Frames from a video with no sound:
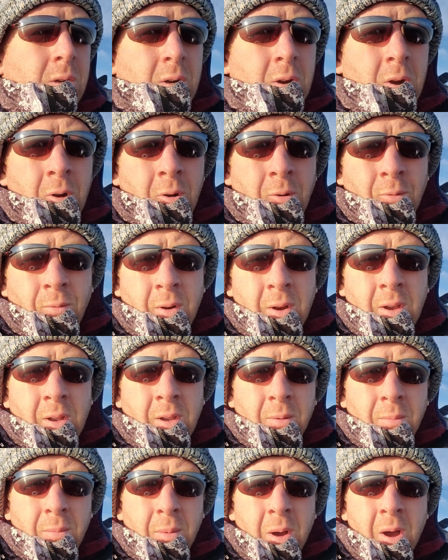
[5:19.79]
your
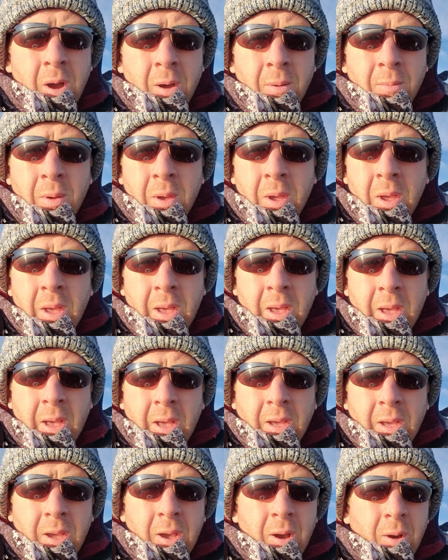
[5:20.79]
girlfriend, your mom,
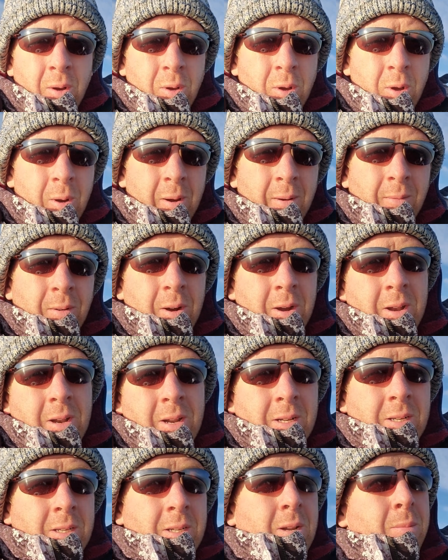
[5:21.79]
whoever it
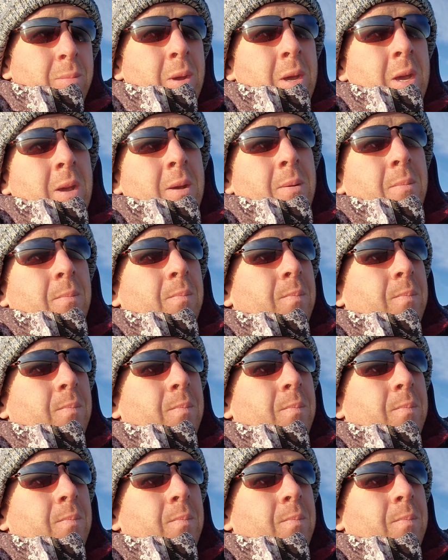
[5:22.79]
needs to be.